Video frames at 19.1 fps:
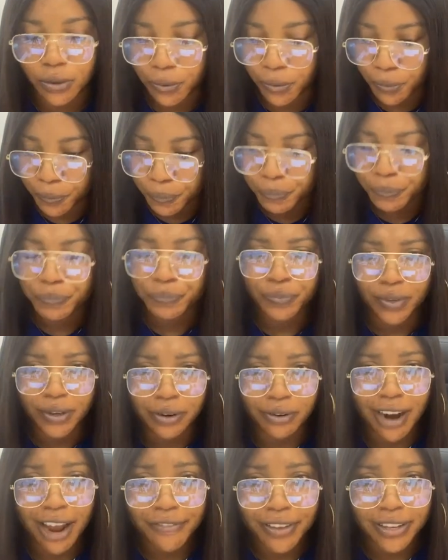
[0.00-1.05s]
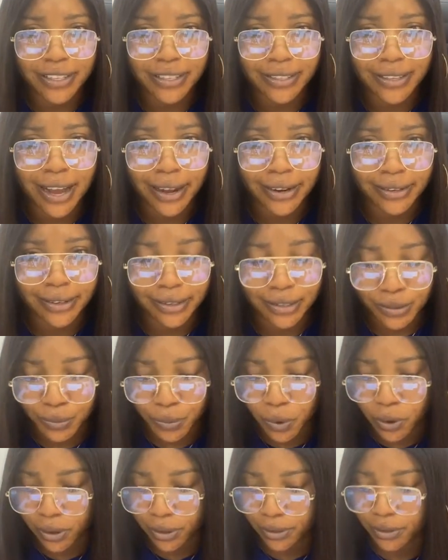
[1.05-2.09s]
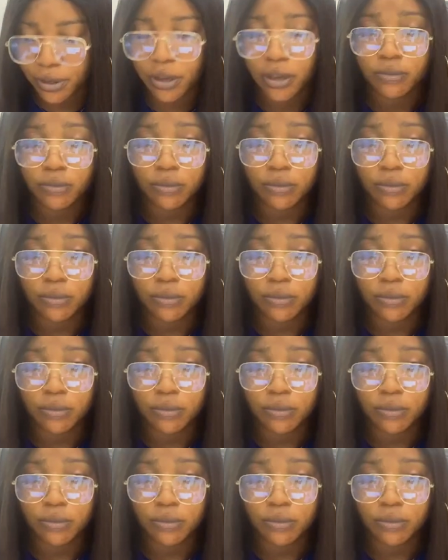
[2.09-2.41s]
So graphic design is one.